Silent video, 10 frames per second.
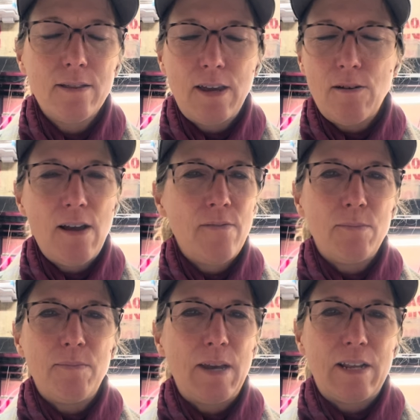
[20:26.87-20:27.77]
They don't have a
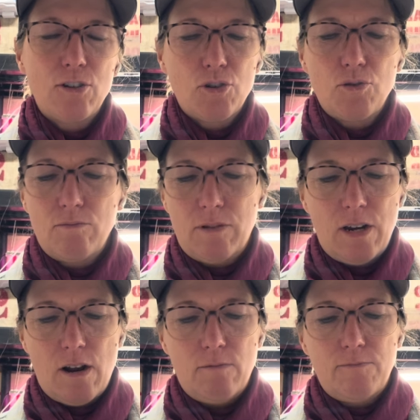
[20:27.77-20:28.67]
big,
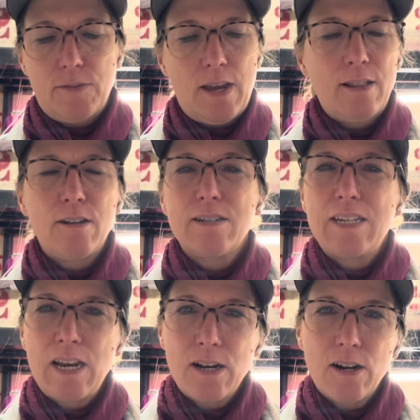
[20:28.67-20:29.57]
they're
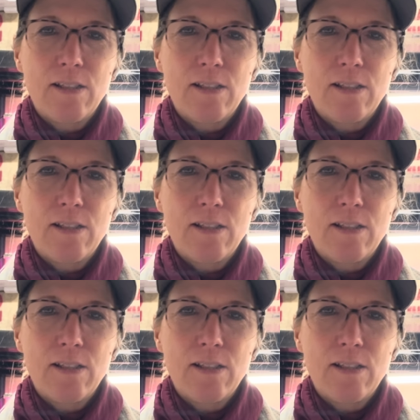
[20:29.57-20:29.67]
tender.